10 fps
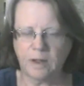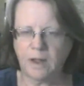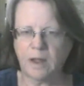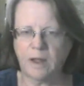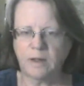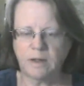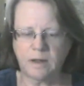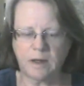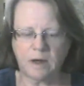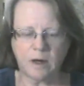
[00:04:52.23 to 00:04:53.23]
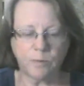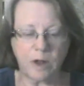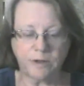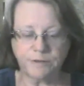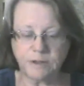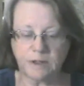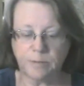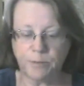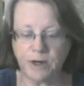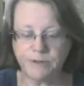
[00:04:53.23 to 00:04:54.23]
and our wallets are
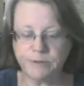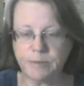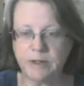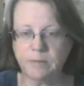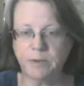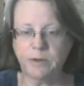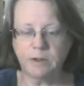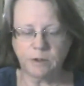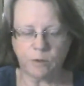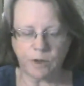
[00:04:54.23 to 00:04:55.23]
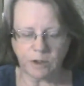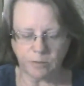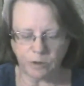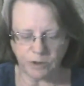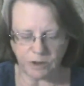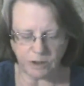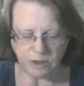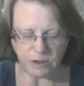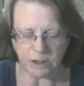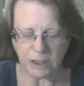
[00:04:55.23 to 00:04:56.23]
embraced by the billion coin community,
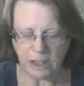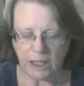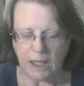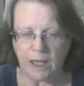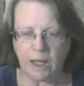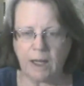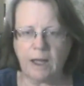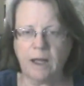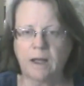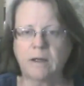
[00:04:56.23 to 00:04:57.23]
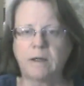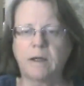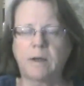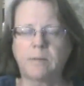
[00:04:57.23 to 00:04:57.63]
and